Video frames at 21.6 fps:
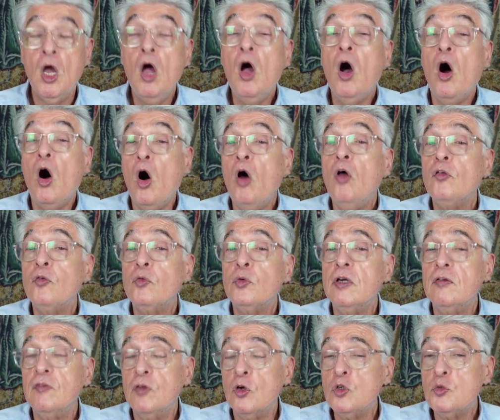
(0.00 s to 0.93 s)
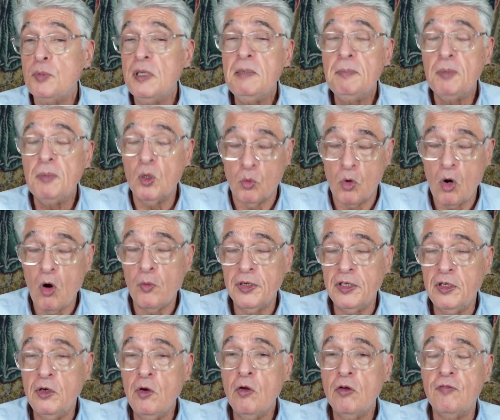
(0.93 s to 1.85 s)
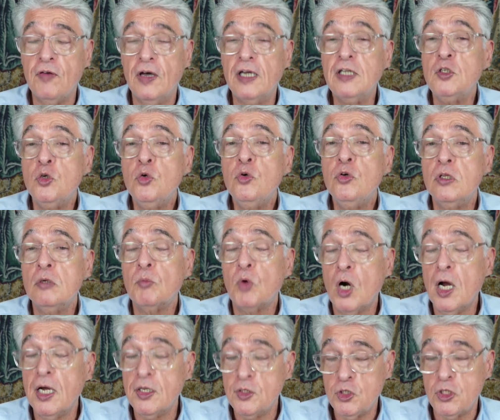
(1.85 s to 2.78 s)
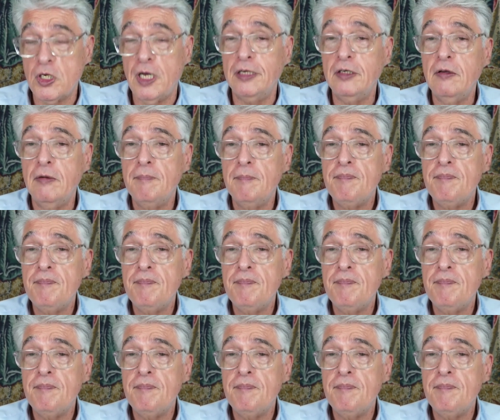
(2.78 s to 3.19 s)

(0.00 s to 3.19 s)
all three of those people were already notified. Two of them were on site.